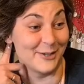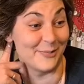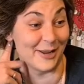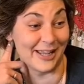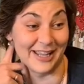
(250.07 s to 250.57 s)
do,
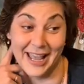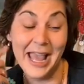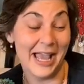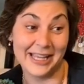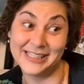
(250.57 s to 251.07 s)
but I
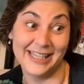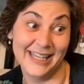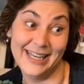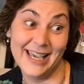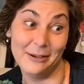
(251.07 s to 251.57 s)
just
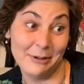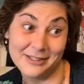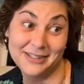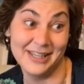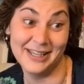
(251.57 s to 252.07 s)

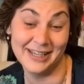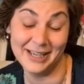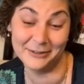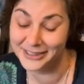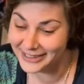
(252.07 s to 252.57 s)
see it
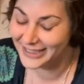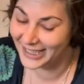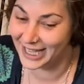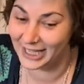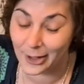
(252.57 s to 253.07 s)
now.
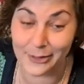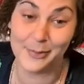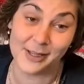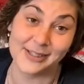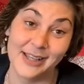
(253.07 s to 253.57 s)
On the
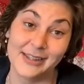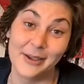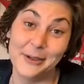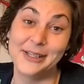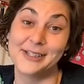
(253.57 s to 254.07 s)
plus side
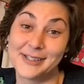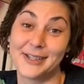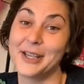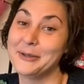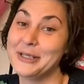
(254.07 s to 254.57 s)
though, it
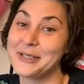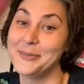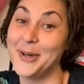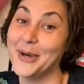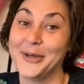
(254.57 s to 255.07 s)
doesn't go into
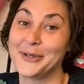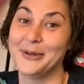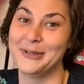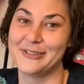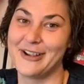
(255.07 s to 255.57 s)
park
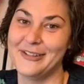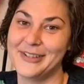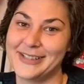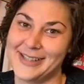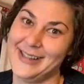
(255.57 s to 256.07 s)
while you're
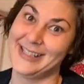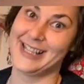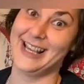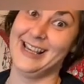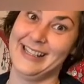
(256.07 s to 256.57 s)
driving, so
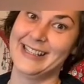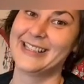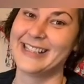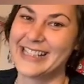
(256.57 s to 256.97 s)
there's that.